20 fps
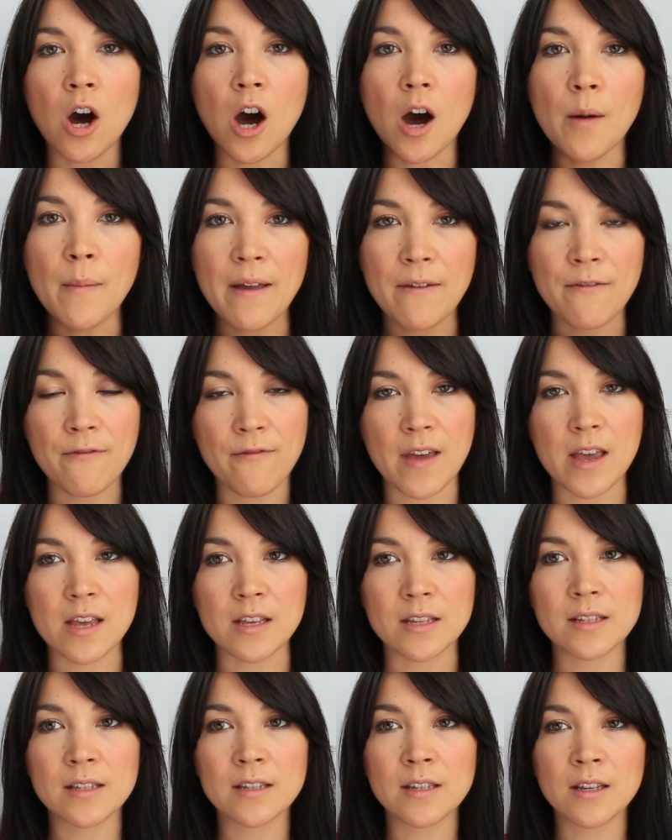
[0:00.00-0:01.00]
on my
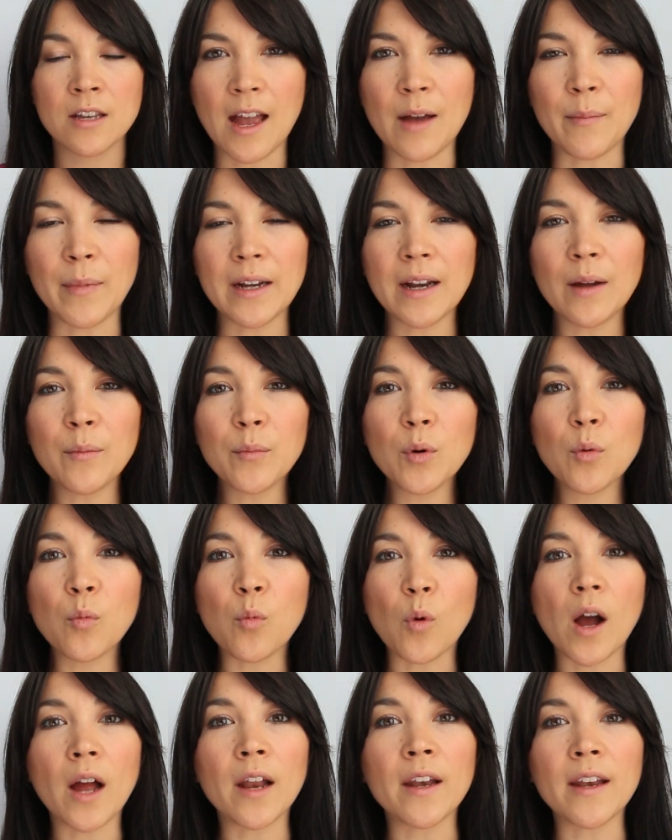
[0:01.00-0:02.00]
face. And my number
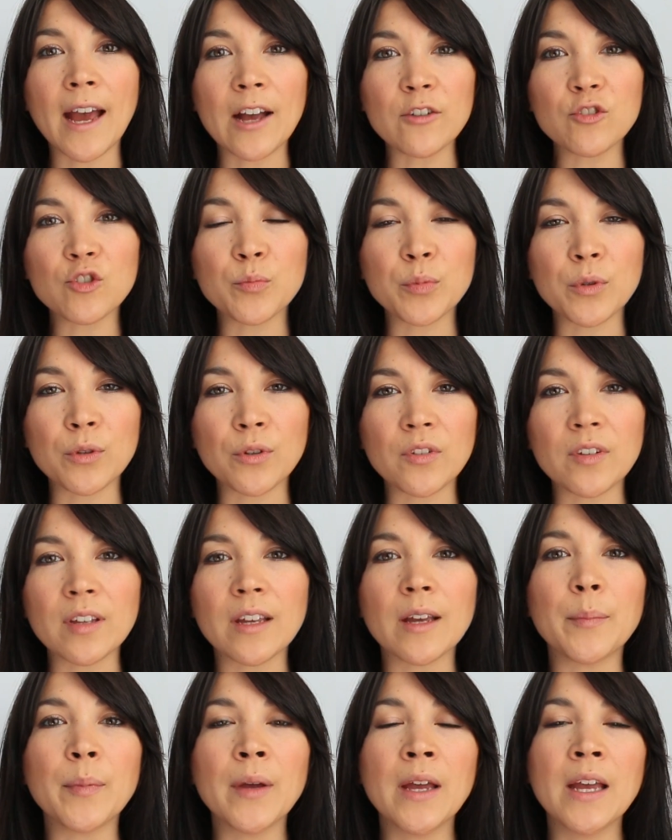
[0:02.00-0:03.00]
one natural beauty
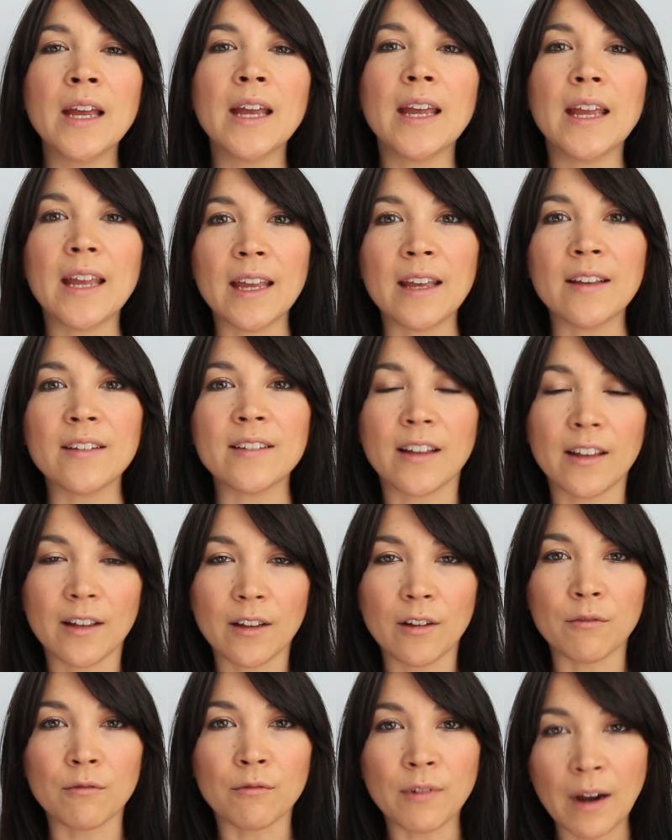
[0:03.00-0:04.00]
tip is
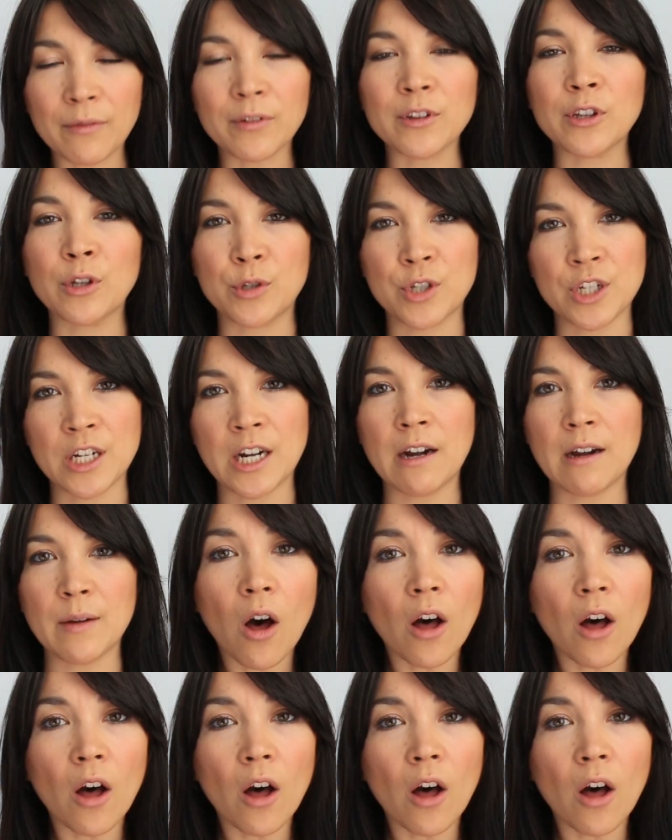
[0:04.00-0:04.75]
revolutionary.